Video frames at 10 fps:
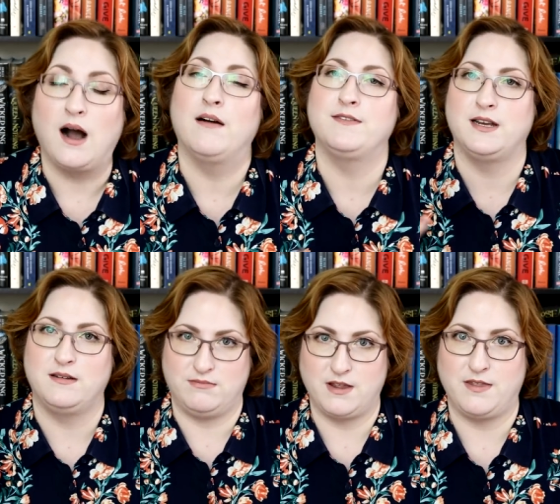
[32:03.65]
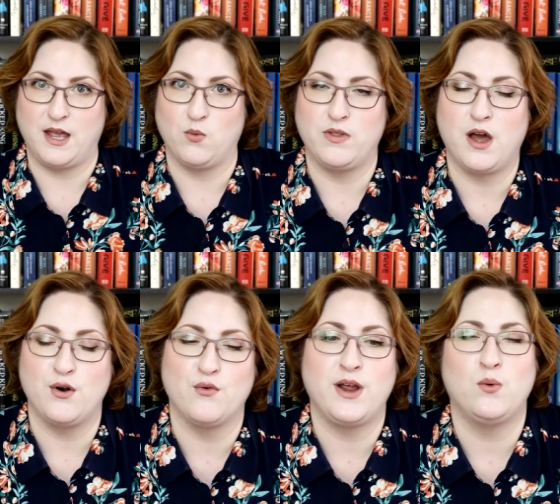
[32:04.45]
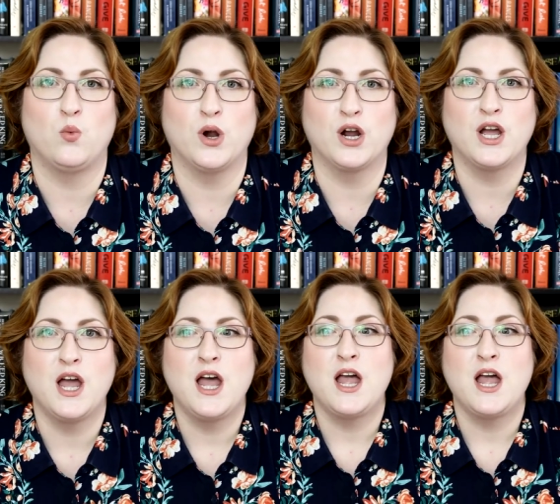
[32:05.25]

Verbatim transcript: often the thing with underwritten work,